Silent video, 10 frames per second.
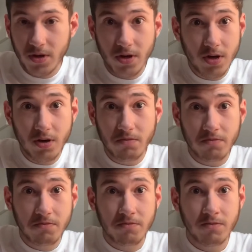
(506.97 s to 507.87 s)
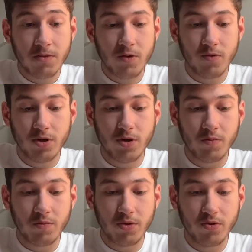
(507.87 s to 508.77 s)
it really
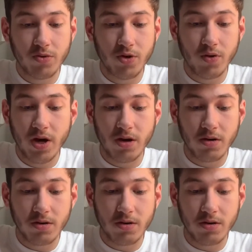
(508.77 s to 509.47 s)
blew me away.